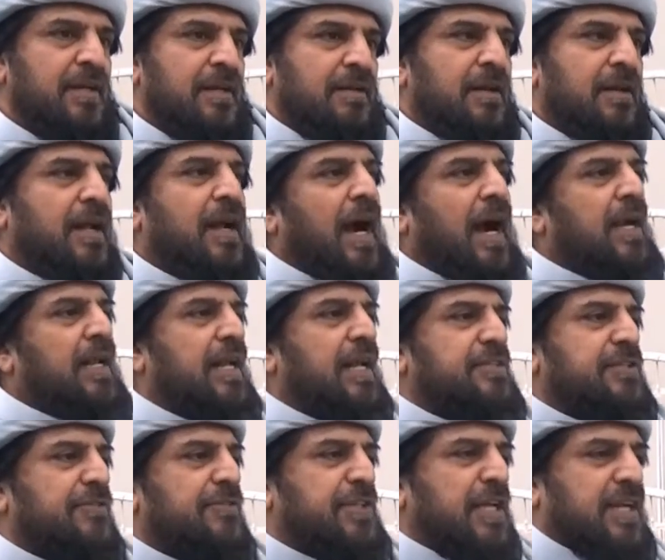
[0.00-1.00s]

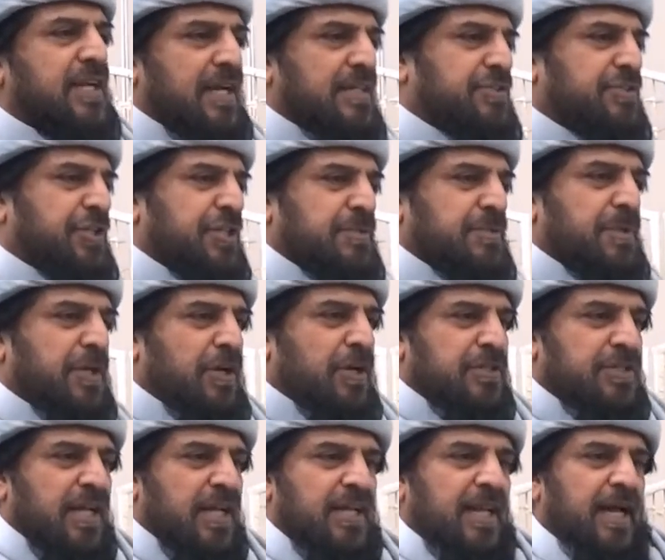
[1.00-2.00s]
regardless of the countries,
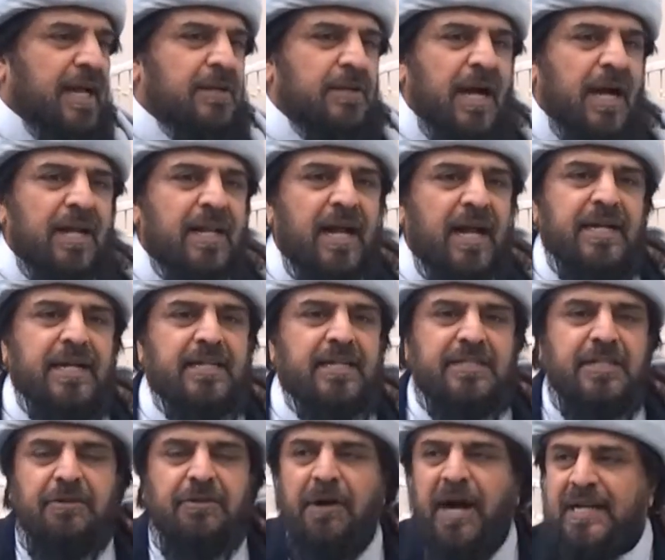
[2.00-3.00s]
because Allah
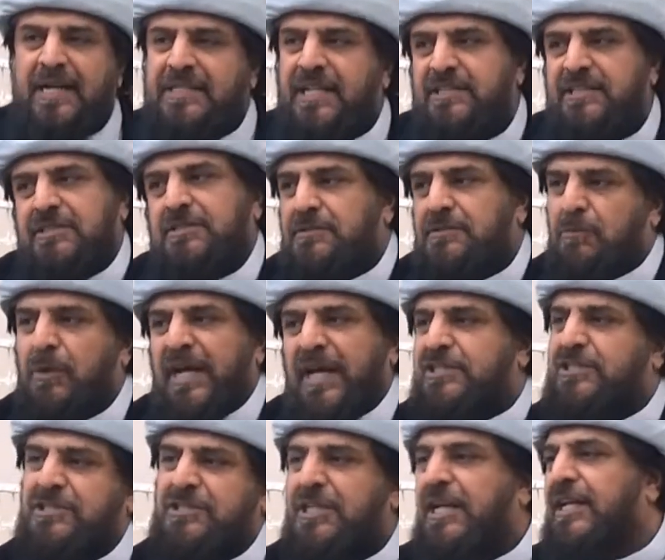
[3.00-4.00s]
didn't divide this
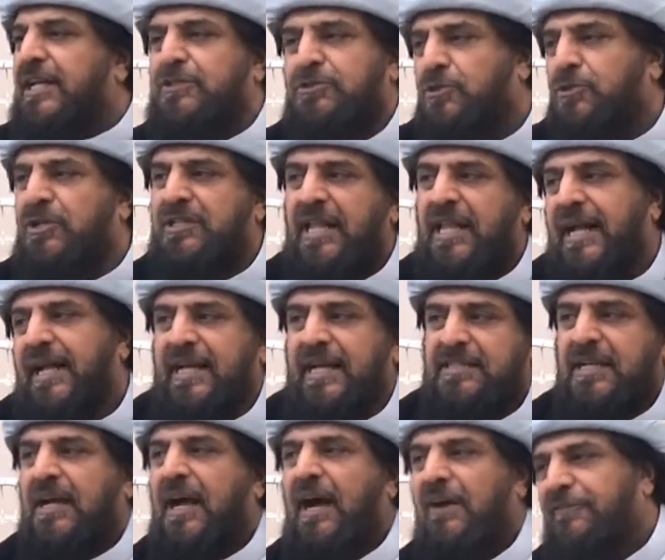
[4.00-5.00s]
West to like
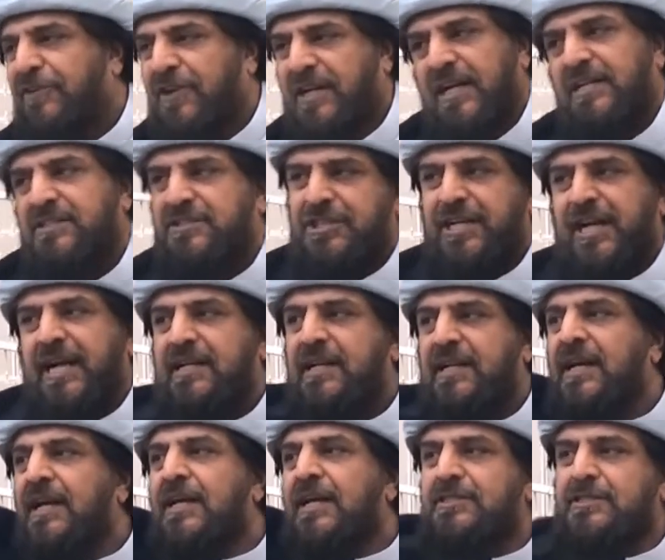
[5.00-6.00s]
as a kafir country
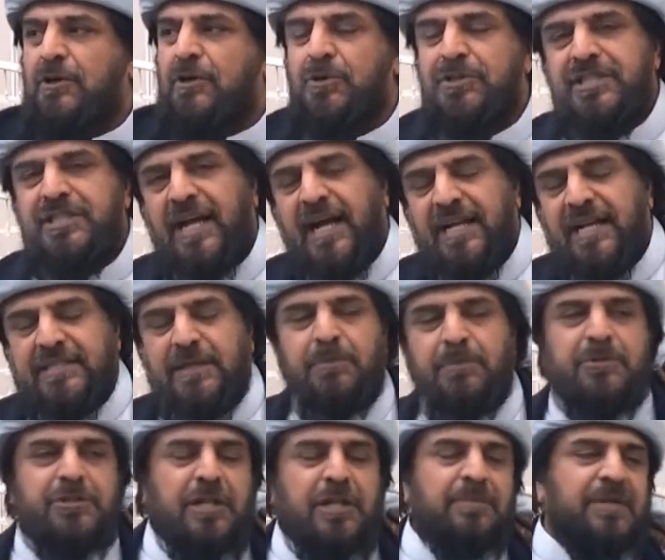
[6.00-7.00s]
and Saudi as a
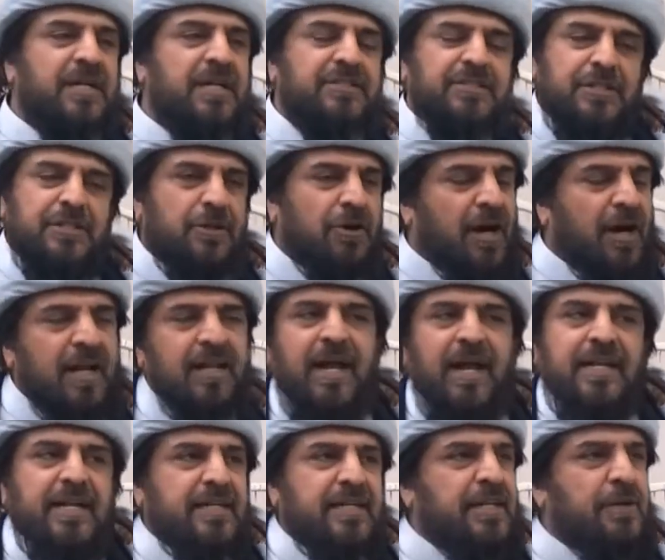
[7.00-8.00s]
Muslim country. No,
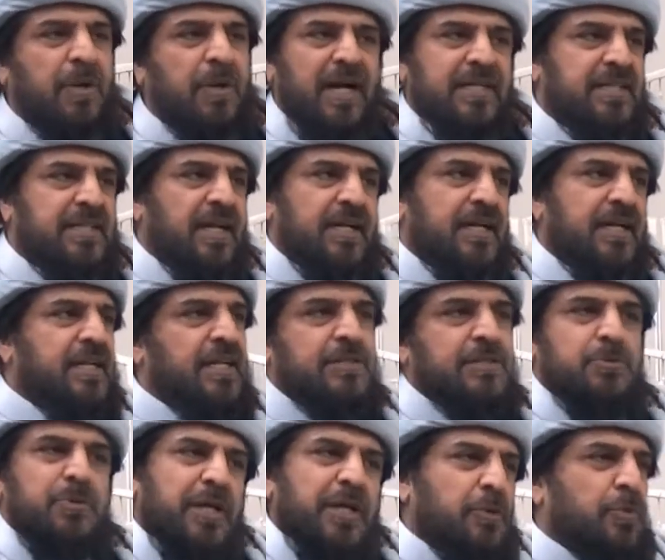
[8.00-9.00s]
Allah didn't divide that. It
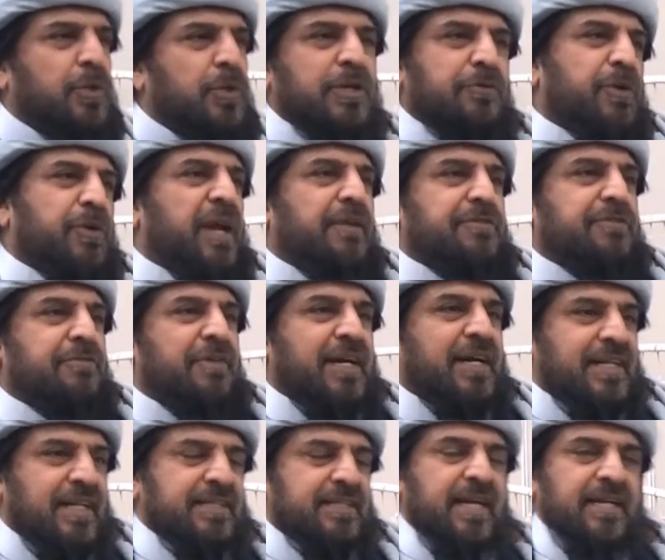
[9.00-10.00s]
is we have
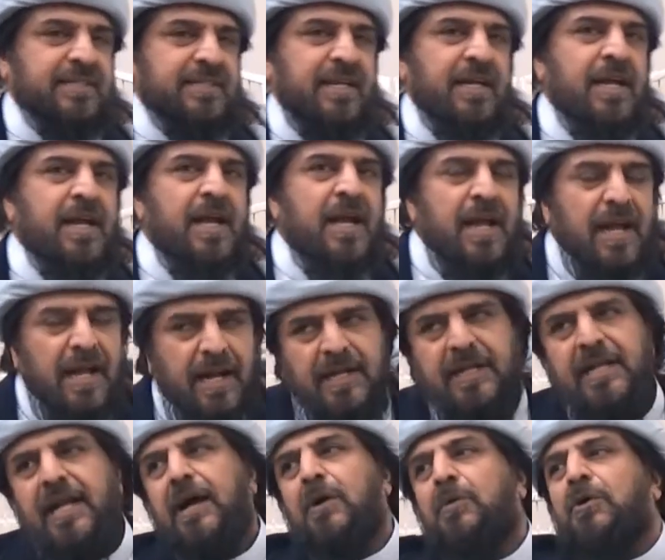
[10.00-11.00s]
divided that.
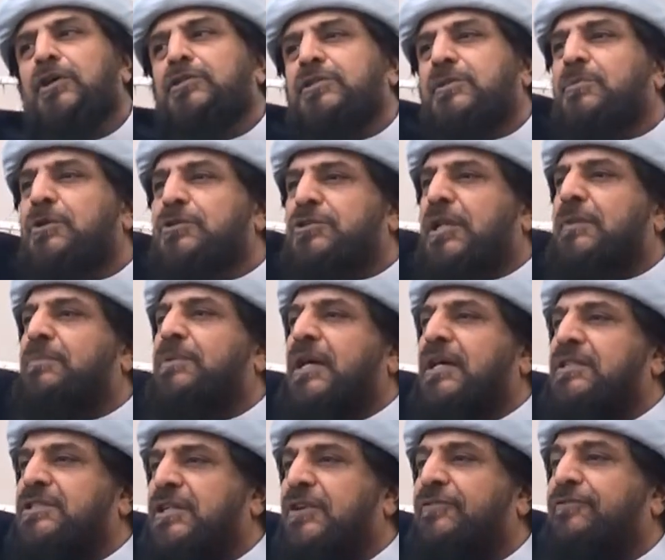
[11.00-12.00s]
India was a Muslim
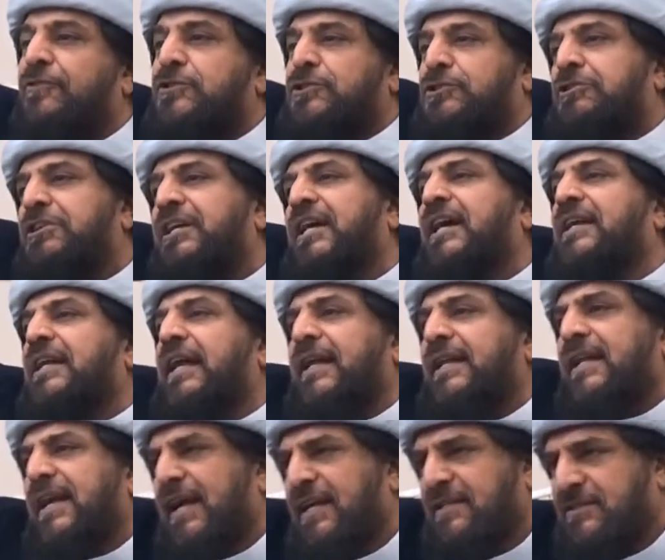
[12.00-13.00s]
country for 300
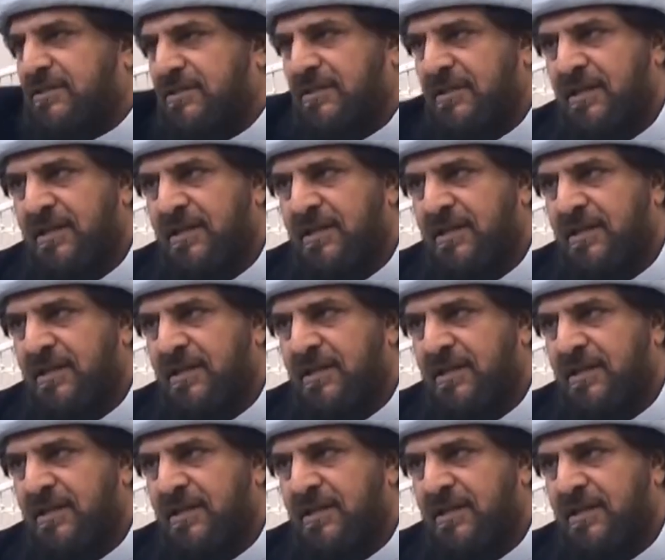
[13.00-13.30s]
years.